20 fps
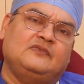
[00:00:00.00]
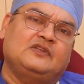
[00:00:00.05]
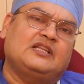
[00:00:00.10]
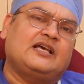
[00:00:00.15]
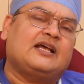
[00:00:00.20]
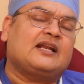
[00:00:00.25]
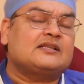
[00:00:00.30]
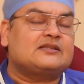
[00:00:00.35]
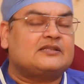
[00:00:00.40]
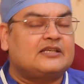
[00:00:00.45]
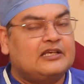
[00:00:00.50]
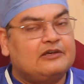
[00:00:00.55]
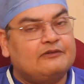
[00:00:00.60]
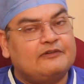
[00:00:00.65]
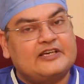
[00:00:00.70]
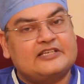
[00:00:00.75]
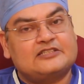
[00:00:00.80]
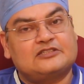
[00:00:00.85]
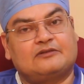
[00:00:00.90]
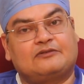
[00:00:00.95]
there are 3
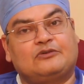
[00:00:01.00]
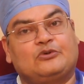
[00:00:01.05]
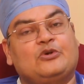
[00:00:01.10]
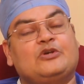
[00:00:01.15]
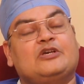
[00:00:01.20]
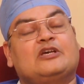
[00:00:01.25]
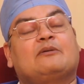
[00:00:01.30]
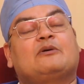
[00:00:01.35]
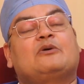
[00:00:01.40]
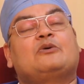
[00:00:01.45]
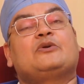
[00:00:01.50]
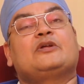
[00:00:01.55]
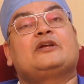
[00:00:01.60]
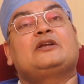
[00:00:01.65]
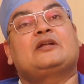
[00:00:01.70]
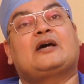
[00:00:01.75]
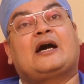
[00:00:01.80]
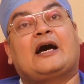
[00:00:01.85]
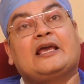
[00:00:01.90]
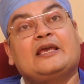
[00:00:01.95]
ways of doing about
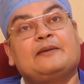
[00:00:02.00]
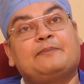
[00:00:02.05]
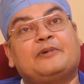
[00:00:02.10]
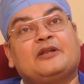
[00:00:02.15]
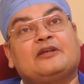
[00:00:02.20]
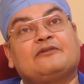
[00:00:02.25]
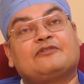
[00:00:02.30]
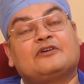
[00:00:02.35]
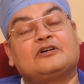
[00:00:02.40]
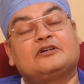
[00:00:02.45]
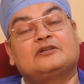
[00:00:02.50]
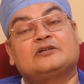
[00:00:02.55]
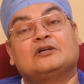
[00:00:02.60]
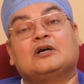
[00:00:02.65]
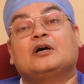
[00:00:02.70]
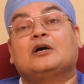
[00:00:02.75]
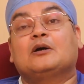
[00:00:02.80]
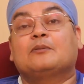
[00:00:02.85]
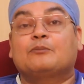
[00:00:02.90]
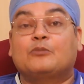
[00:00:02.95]
it. I prefer
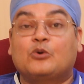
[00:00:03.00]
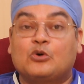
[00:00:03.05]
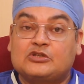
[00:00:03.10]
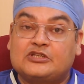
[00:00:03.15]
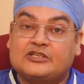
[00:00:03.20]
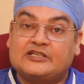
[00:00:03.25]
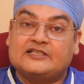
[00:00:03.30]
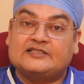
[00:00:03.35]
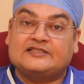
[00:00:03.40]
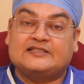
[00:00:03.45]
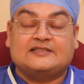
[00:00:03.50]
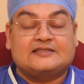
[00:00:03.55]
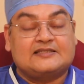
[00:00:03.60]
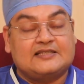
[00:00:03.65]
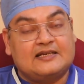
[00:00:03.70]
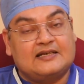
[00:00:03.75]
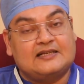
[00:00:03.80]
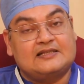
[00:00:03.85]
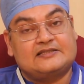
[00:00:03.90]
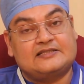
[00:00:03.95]
both knees in
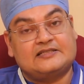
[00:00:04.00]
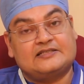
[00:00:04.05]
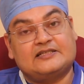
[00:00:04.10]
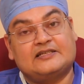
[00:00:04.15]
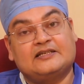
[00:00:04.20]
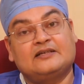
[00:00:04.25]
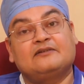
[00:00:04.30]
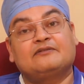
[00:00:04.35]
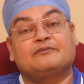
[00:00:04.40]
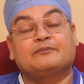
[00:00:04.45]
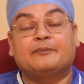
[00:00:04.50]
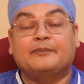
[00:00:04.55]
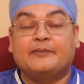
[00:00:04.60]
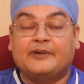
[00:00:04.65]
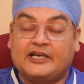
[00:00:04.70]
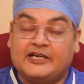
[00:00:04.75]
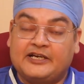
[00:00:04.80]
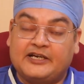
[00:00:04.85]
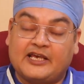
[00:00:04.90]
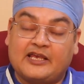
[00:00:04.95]
single sitting
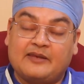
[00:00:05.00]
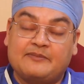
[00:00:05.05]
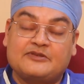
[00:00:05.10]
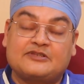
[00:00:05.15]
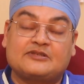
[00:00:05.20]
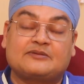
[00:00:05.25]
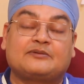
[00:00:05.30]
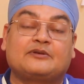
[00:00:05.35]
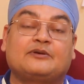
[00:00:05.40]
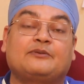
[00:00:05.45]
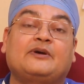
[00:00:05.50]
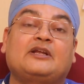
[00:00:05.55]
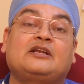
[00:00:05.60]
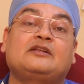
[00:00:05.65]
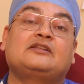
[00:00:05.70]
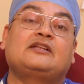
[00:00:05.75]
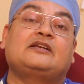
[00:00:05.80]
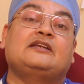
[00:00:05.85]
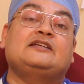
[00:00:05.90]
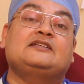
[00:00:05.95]
many times
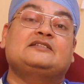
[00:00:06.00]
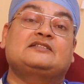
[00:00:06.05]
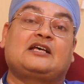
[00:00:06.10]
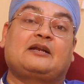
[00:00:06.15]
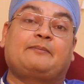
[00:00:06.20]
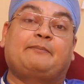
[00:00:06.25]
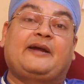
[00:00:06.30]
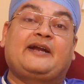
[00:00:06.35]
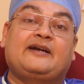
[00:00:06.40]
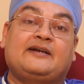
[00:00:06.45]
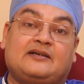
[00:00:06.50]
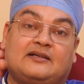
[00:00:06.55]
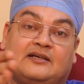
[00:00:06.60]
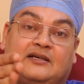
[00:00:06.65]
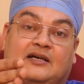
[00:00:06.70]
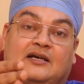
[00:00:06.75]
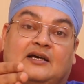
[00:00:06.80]
when the knees are bent.